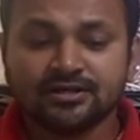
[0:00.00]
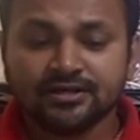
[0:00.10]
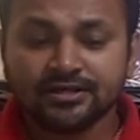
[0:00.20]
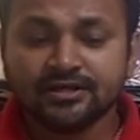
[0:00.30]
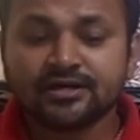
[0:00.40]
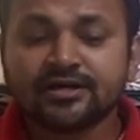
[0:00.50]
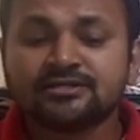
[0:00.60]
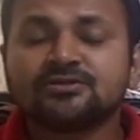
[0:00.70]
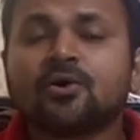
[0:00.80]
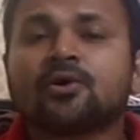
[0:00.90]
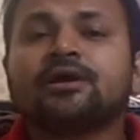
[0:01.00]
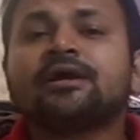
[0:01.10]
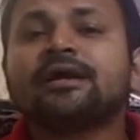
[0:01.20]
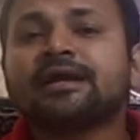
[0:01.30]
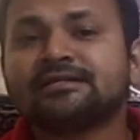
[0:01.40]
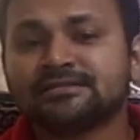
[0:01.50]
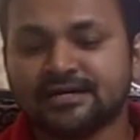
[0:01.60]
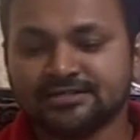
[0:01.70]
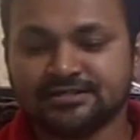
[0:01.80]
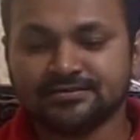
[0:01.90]
eagerness or
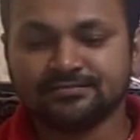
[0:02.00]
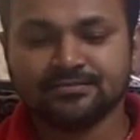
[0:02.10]
anxiety.